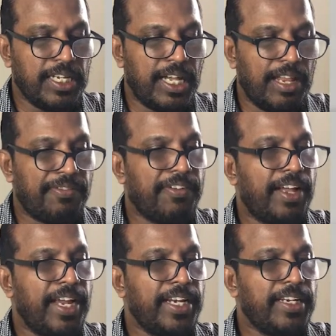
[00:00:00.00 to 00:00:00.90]
alpha
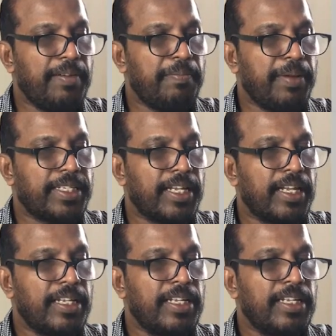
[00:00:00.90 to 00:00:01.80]
and beta.
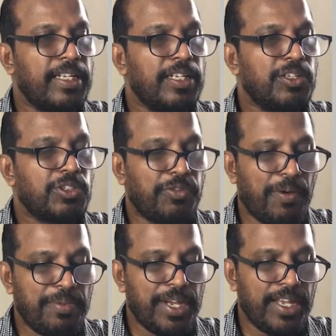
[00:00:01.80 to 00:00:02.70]
So
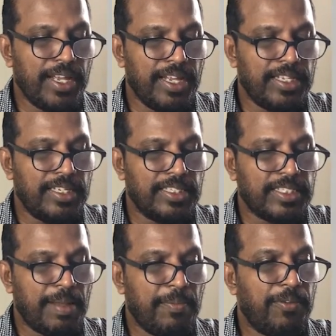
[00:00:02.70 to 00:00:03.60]
from here, the
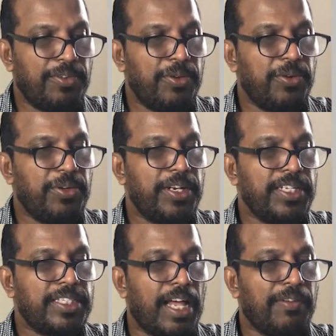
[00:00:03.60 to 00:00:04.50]
sum of the root
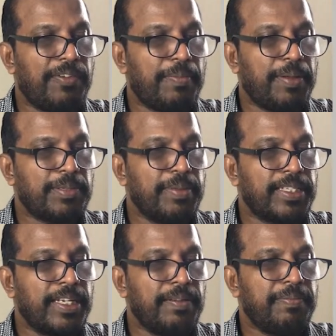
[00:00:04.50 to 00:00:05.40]
is alpha plus
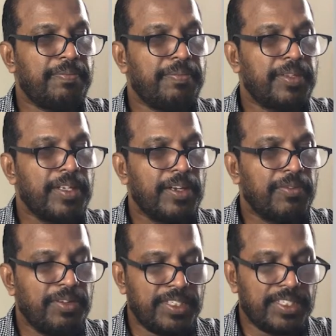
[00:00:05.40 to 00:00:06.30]
beta,
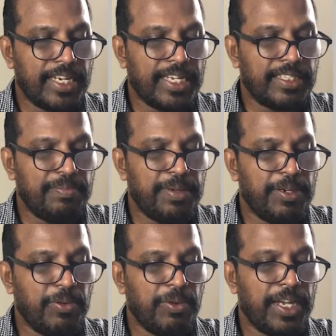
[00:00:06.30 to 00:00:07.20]
which is a negative b
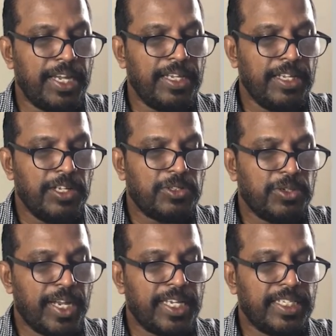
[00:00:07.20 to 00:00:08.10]
over a. So
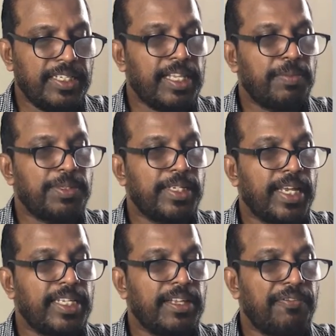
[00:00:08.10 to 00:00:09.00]
negative times
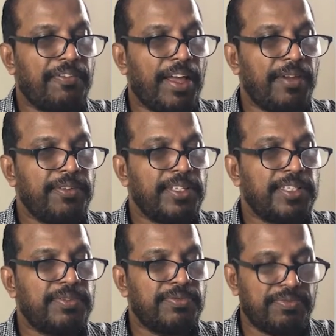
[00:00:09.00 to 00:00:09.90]
negative 5
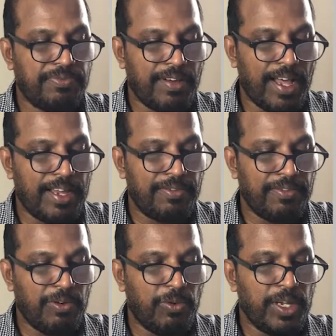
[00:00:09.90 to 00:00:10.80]
is 5
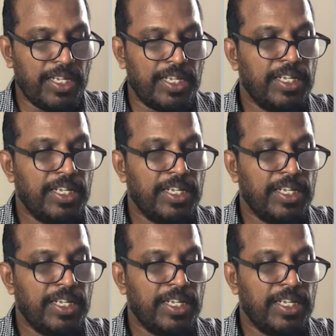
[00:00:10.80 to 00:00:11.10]
over